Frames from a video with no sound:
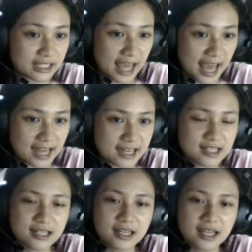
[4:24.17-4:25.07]
head,
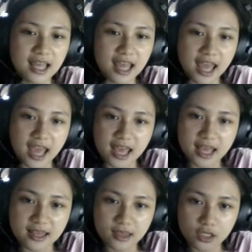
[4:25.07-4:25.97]

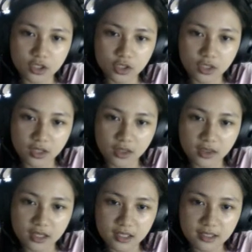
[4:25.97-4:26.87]
and
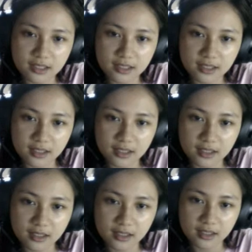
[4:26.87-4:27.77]
this
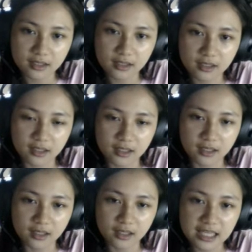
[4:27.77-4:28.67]

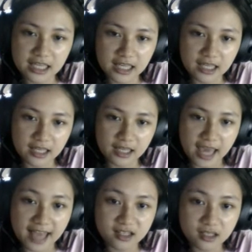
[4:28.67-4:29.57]
the
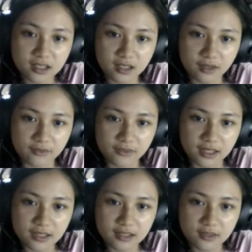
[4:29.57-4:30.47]
ends of
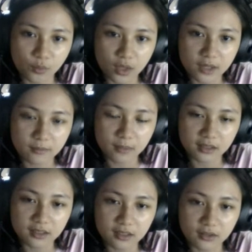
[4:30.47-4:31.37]
this one
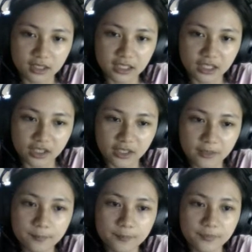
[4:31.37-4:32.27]
molecule
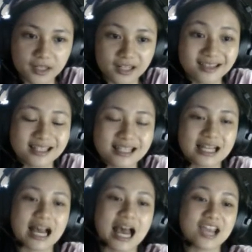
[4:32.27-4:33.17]
here is
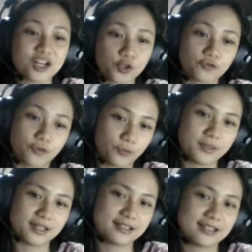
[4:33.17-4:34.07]
the
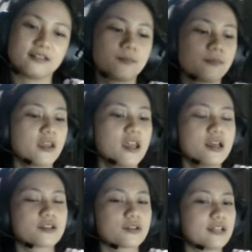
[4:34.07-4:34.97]
hydrophobic tail.
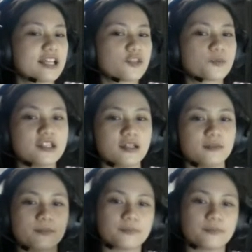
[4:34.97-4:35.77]
So let's proceed.